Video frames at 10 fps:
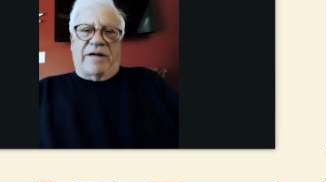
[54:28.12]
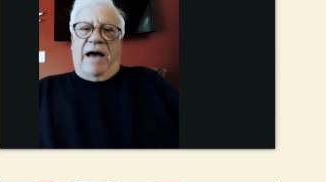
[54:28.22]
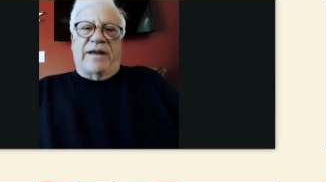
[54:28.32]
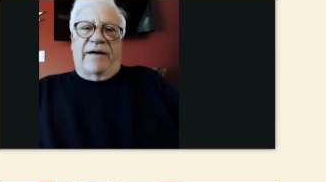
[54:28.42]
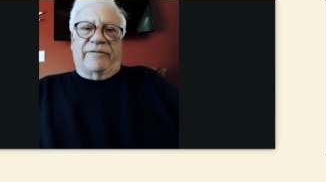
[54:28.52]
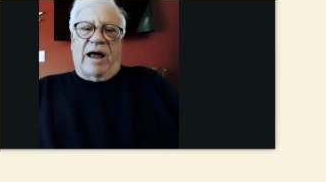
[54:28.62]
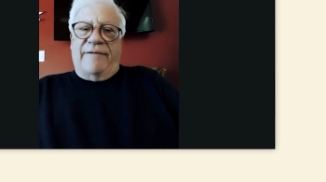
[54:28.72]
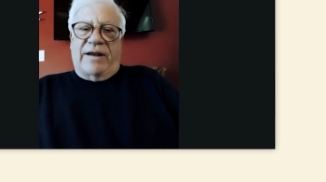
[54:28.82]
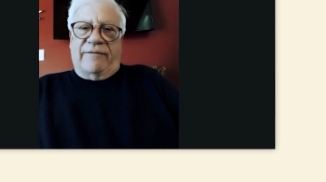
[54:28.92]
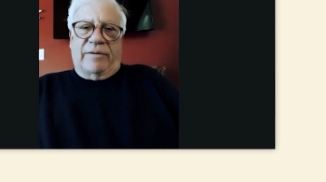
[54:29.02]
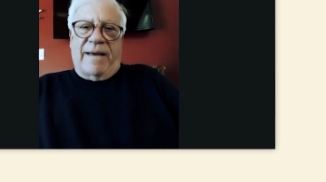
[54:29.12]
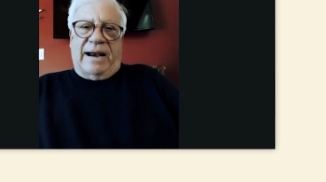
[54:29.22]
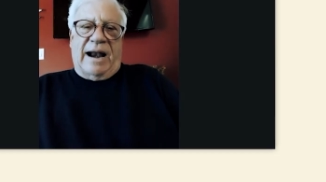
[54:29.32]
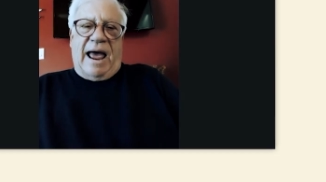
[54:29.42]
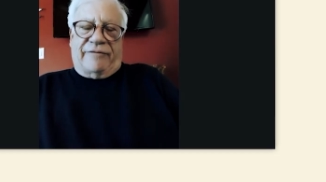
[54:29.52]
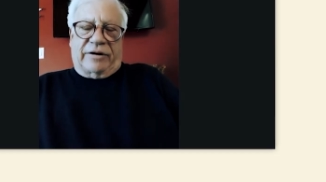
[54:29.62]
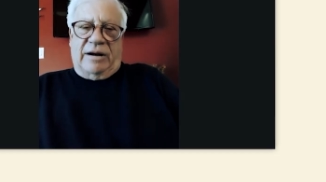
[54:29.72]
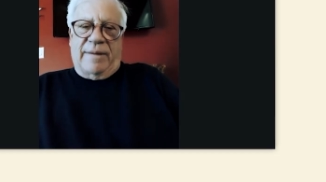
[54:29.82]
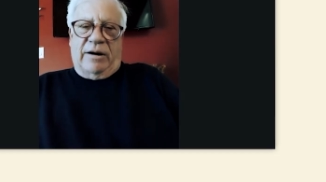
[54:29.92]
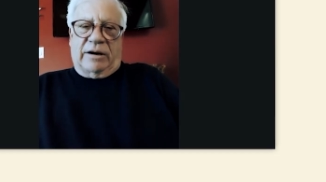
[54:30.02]
never met an African
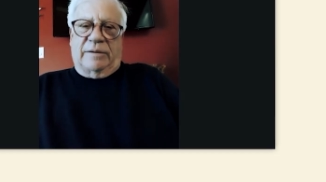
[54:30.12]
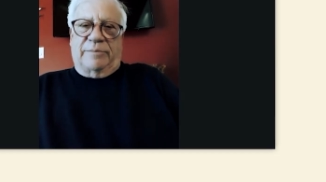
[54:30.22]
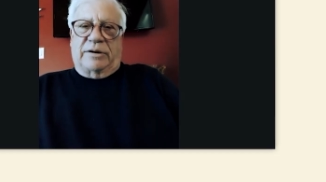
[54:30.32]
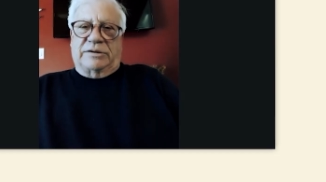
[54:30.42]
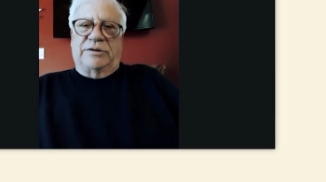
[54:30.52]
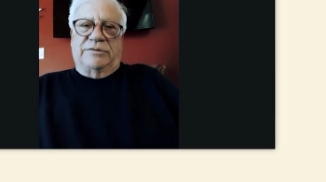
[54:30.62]
American person who